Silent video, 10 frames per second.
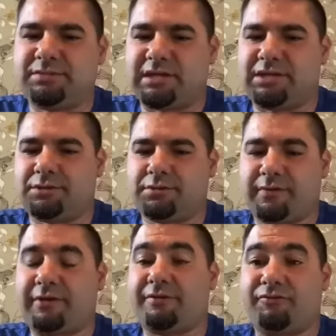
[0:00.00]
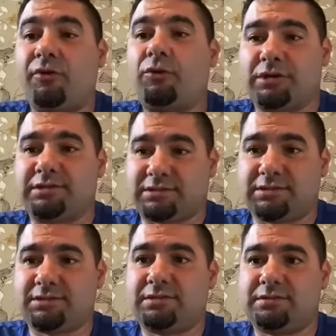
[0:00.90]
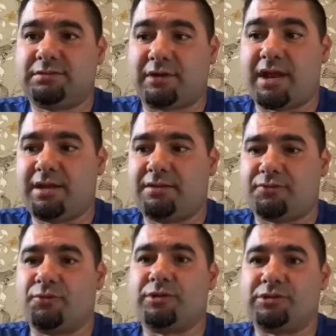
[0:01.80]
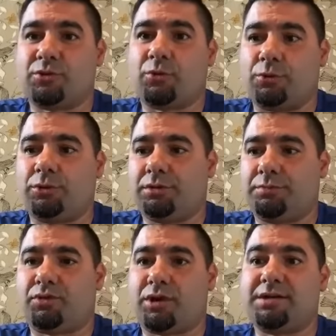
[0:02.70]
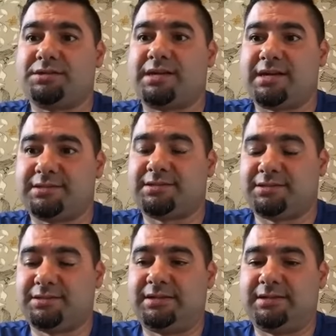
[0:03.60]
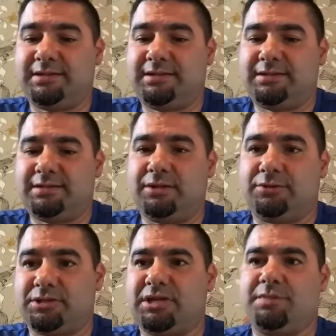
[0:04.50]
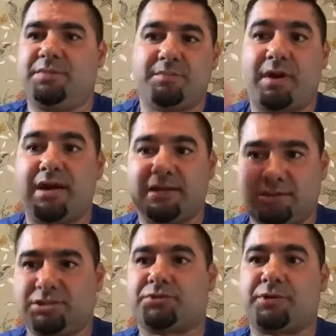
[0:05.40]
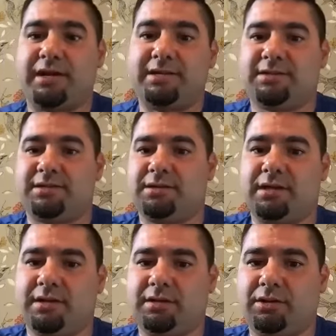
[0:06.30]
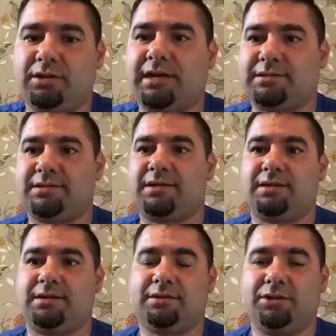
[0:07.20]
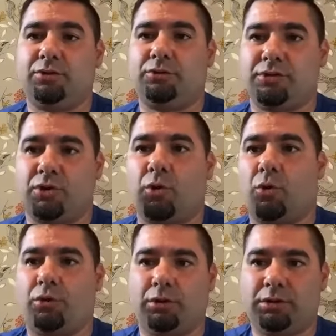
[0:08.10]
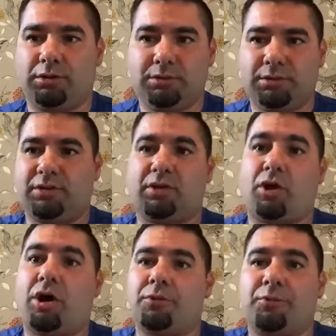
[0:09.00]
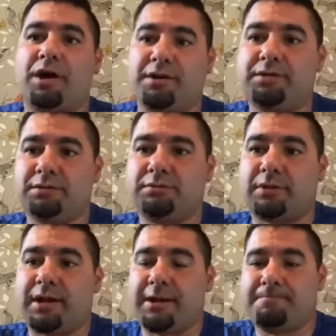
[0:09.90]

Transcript: like you're very focused, right, through this whole process, to keep your mind straight and look at the goal in the long run, right?